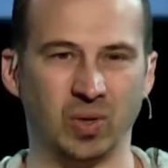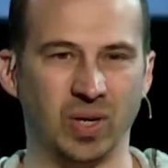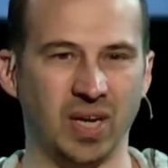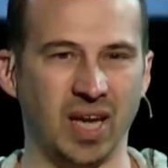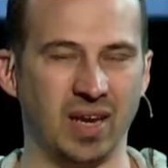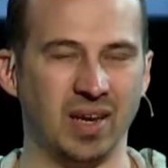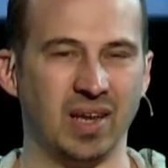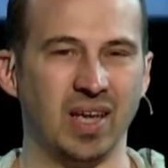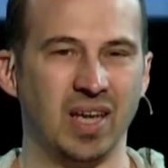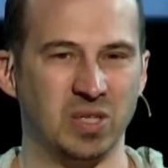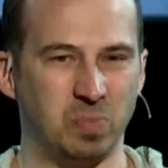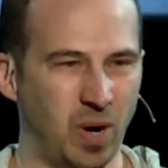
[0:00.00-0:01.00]
Again,
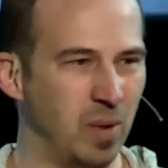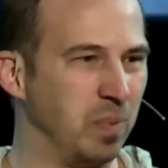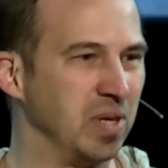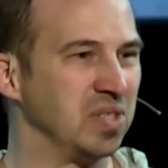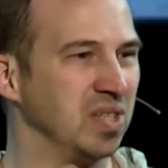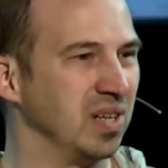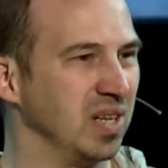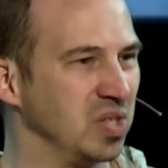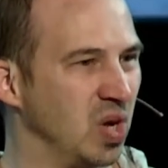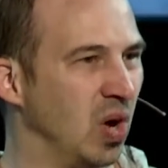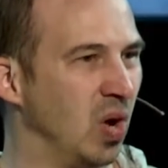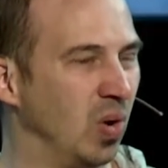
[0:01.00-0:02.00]
his purpose and his
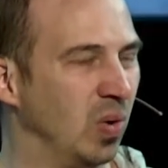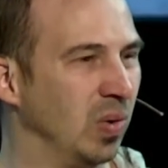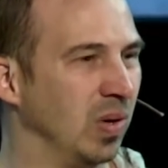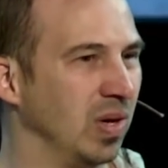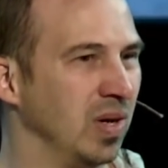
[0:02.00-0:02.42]
goal